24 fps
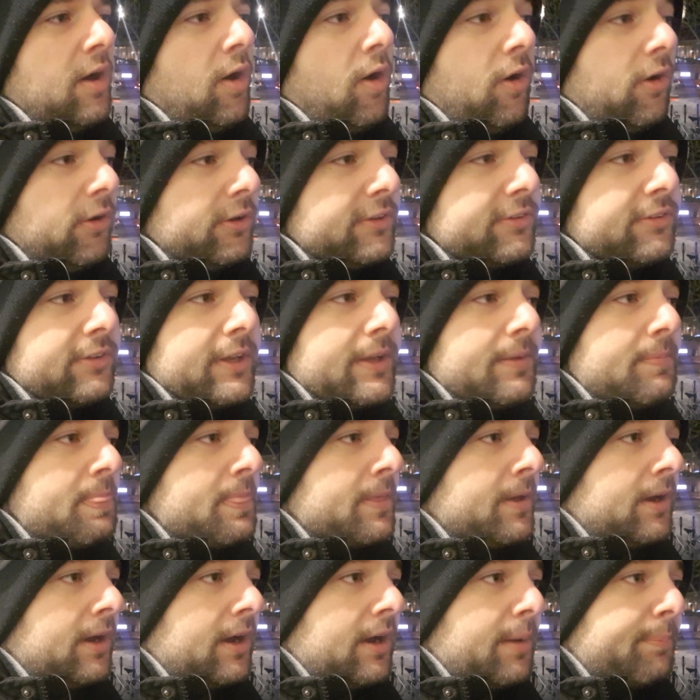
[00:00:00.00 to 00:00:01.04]
honestly,
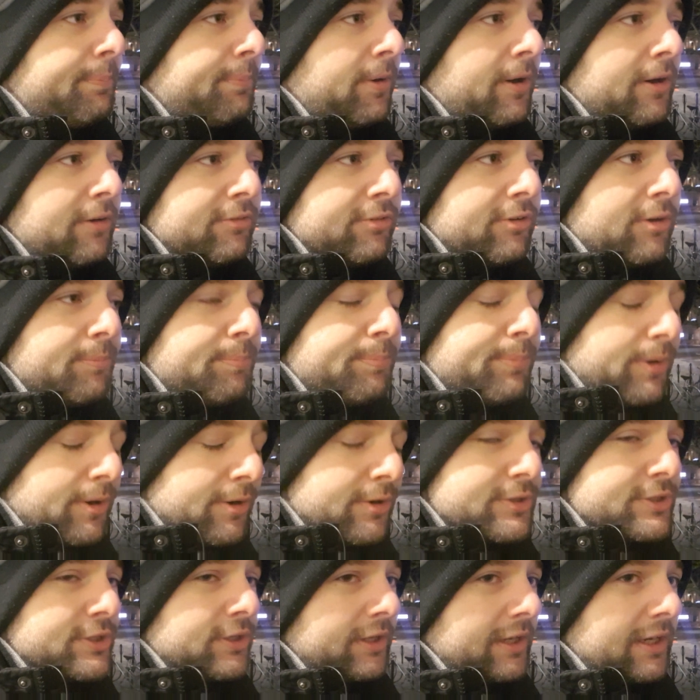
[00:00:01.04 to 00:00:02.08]
apart from
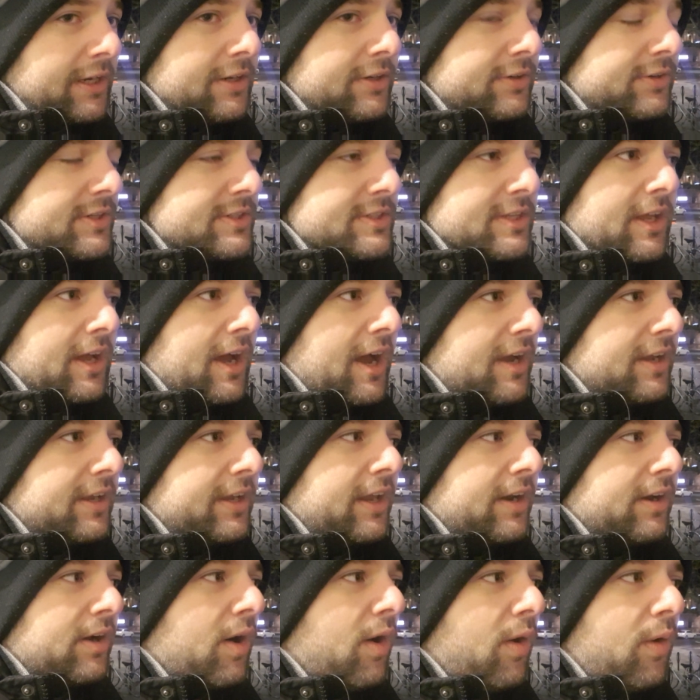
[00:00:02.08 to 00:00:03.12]
personal interest, I
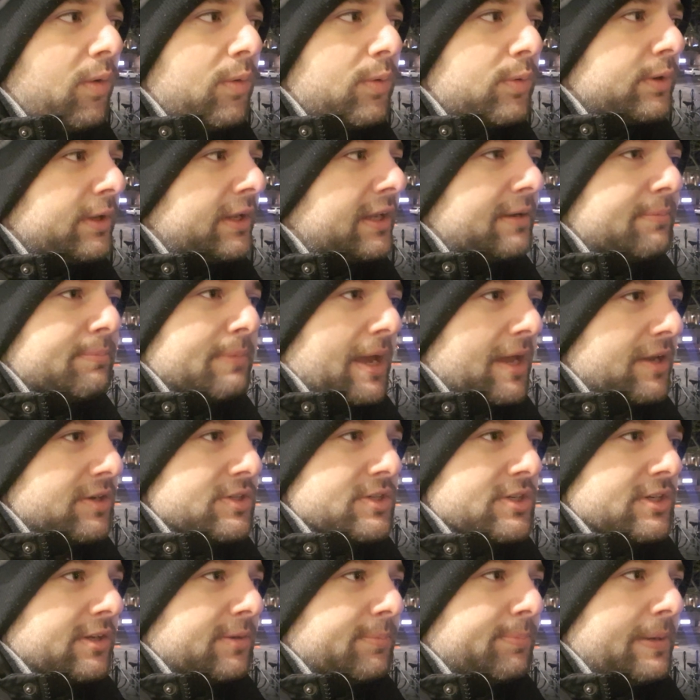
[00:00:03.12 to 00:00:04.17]
can only
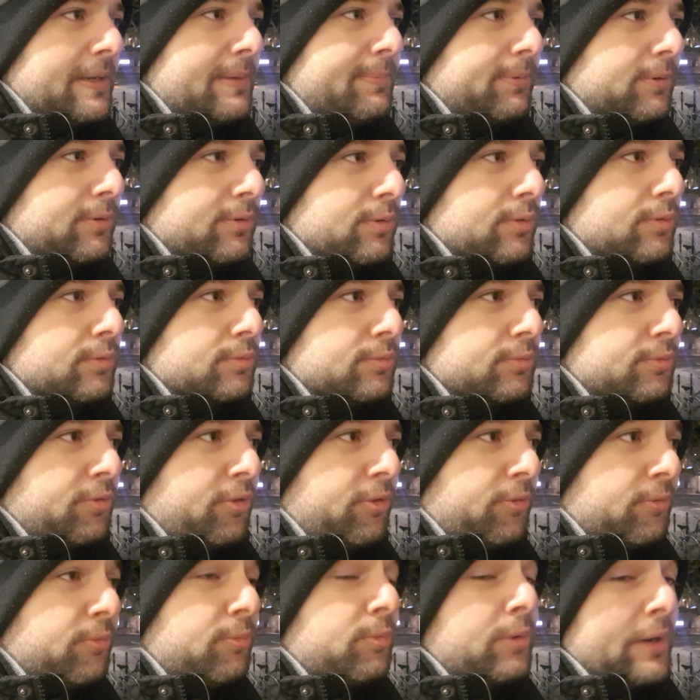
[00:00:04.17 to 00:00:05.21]
imagine people who
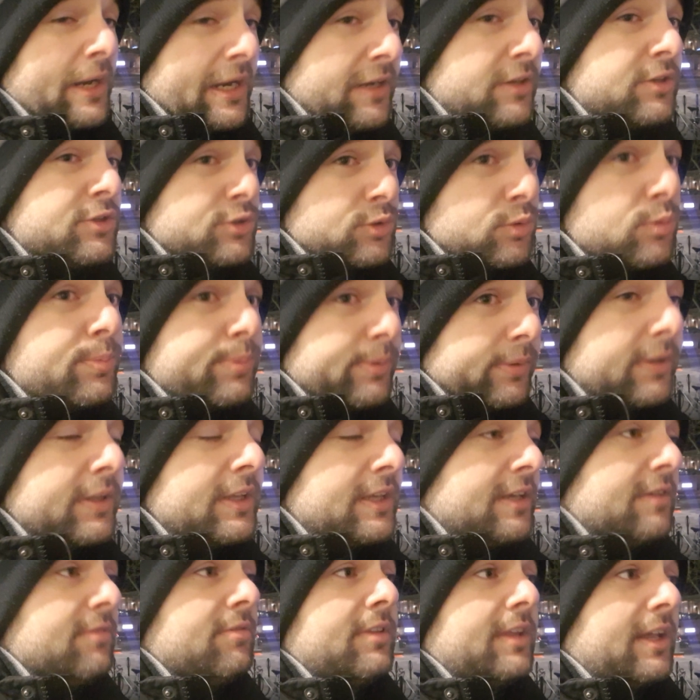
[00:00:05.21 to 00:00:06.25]
really do
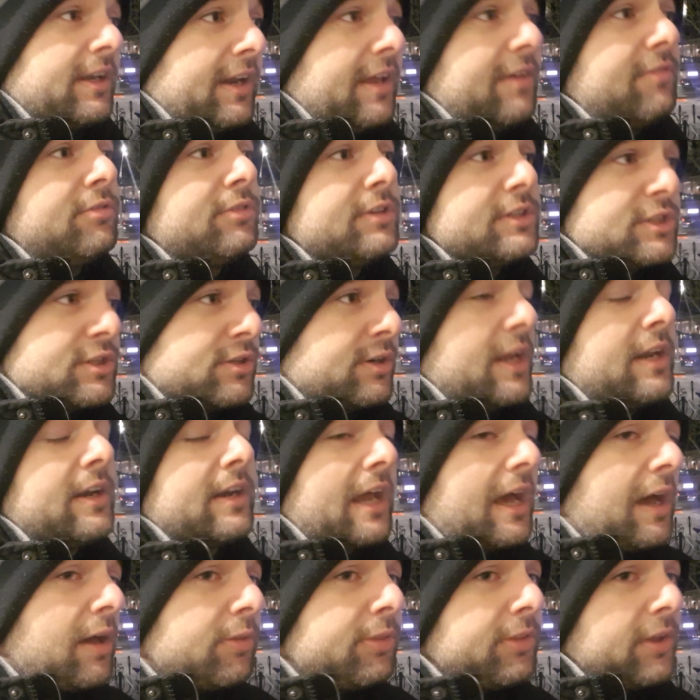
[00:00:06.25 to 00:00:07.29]
believe that every
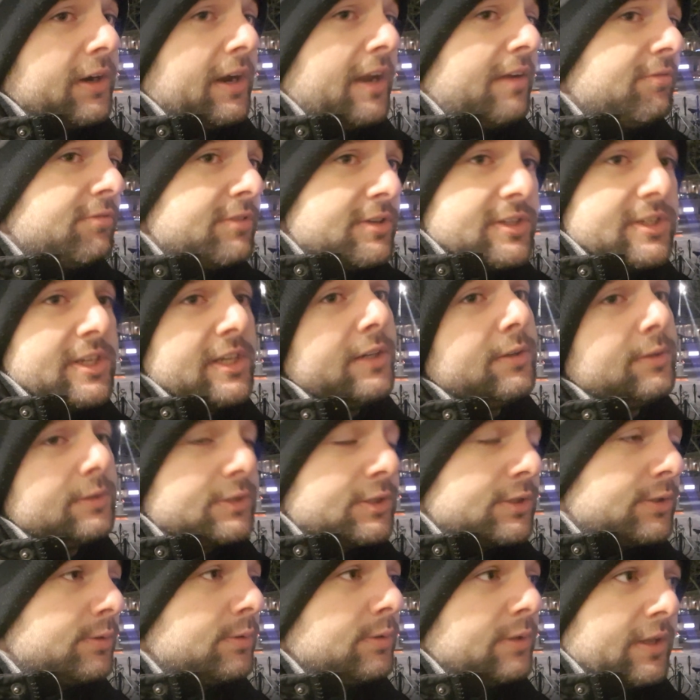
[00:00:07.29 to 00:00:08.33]
trend out there, every single
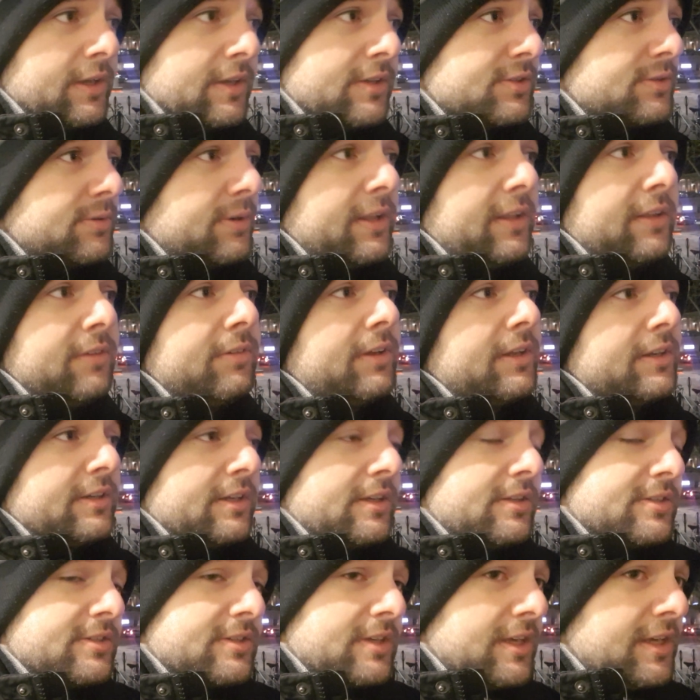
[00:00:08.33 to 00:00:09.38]
tool is relevant,
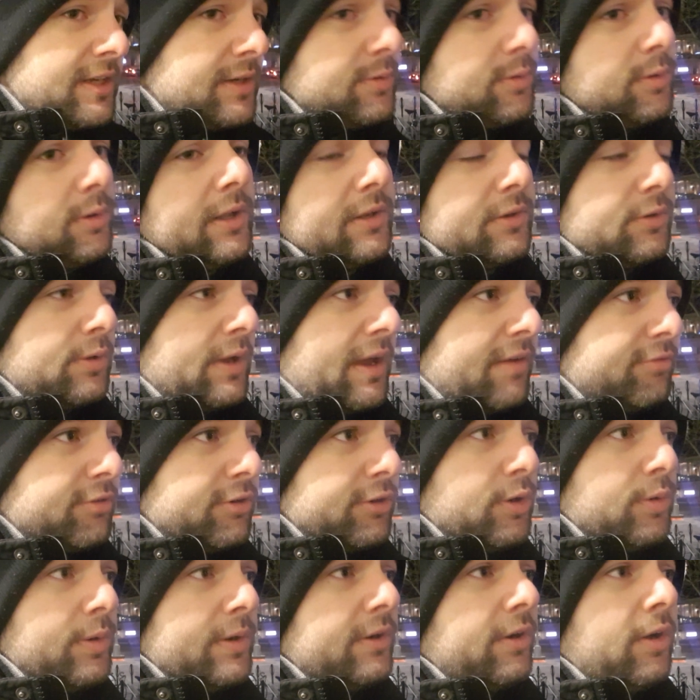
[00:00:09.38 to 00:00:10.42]
it's equal, and you have to
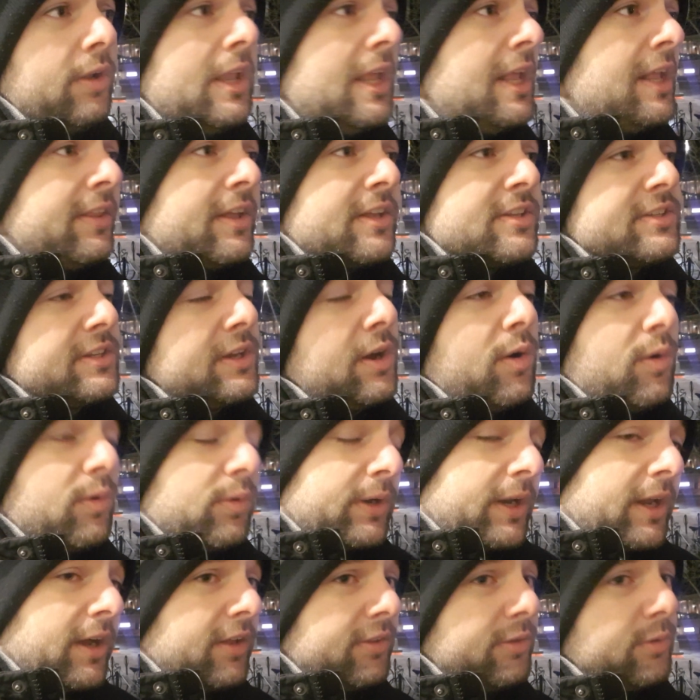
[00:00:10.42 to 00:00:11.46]
know it all. That's the
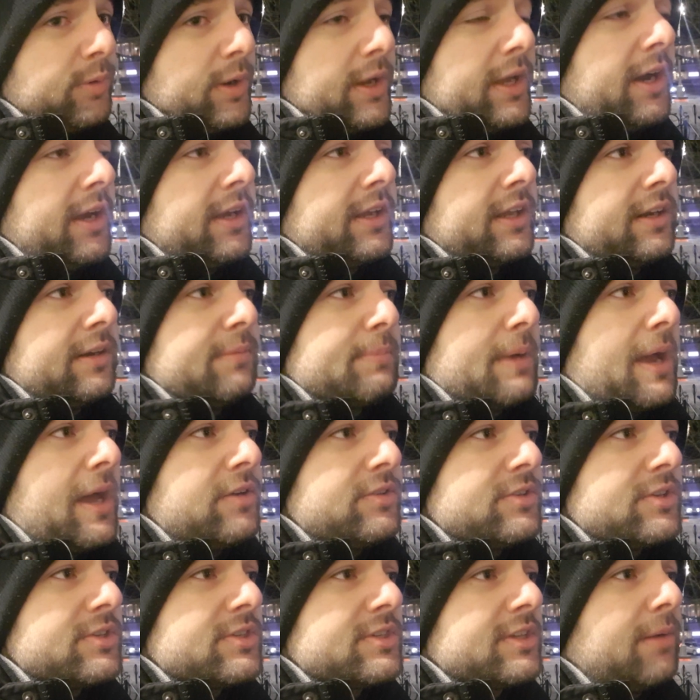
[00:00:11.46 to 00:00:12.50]
only other way I can
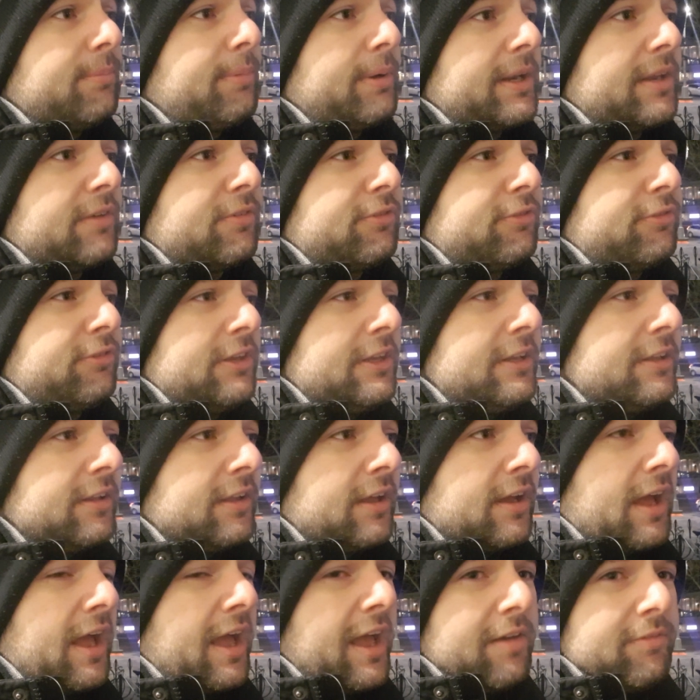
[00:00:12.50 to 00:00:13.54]
imagine somebody feel
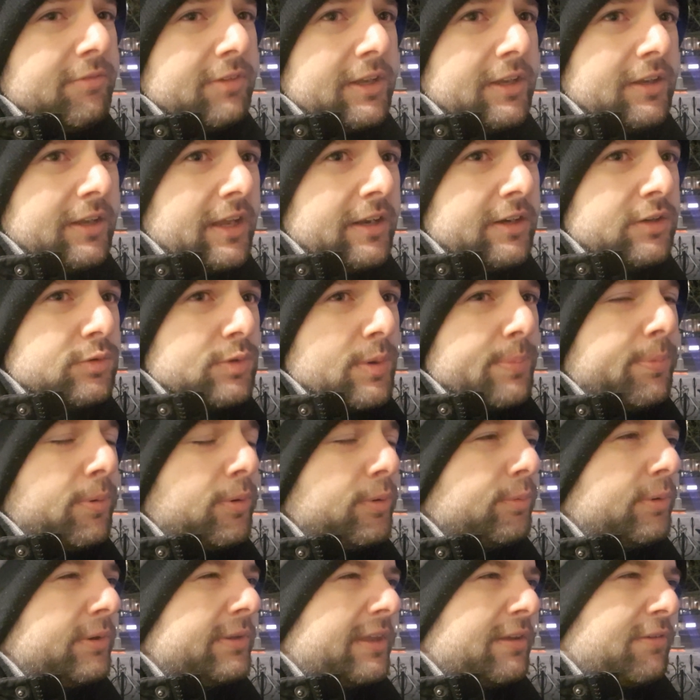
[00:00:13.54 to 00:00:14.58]
having getting to a
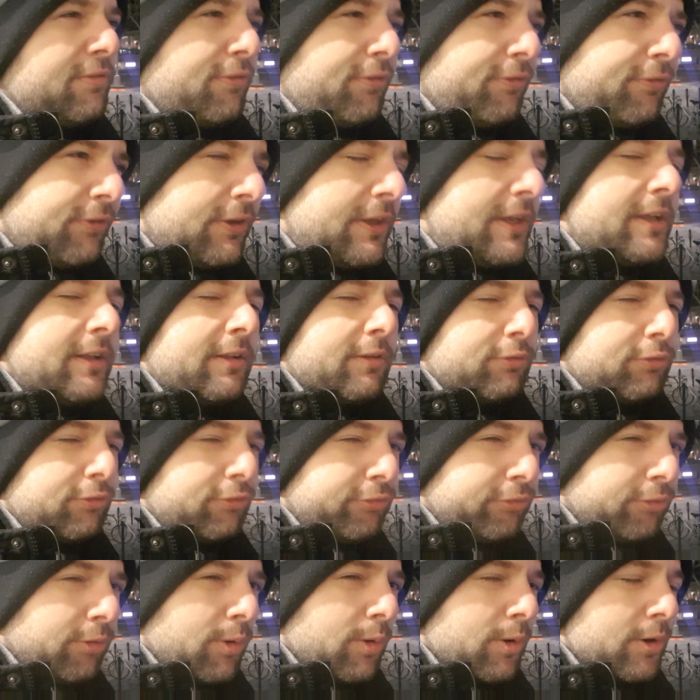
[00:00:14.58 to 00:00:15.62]
point where they feel
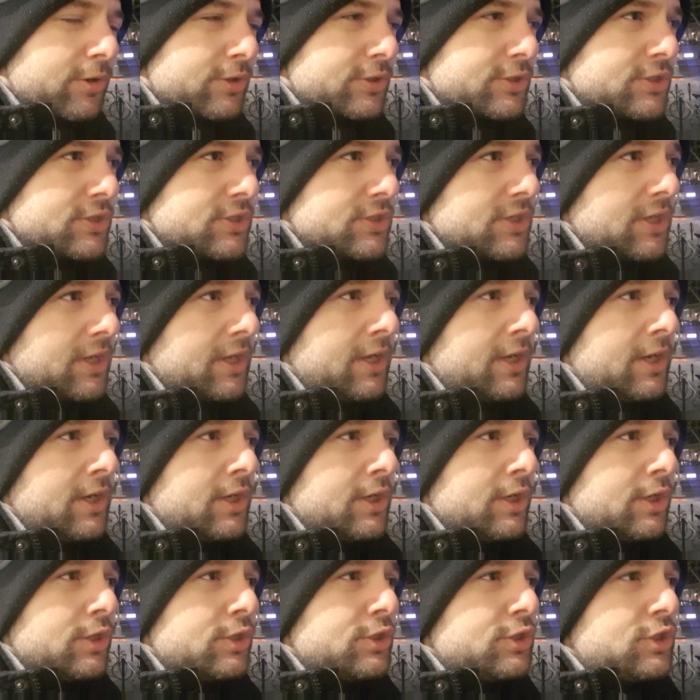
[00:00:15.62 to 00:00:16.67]
forced
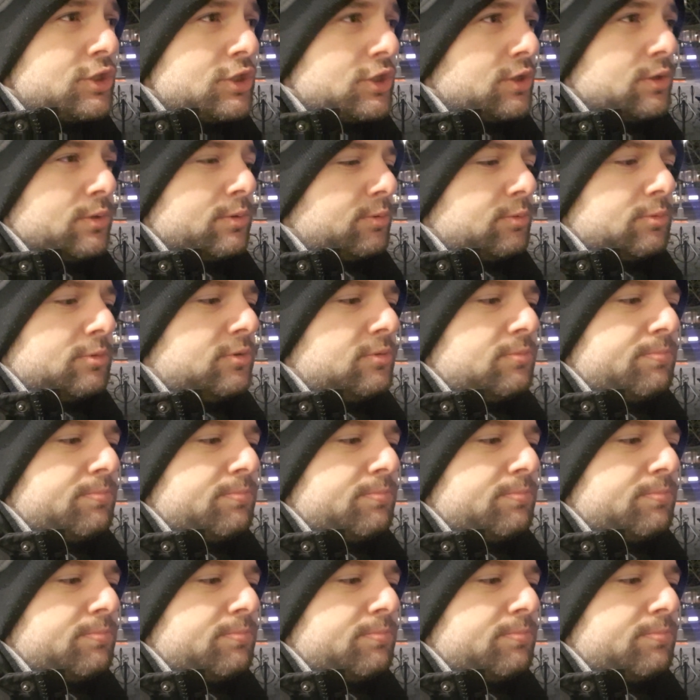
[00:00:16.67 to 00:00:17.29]
to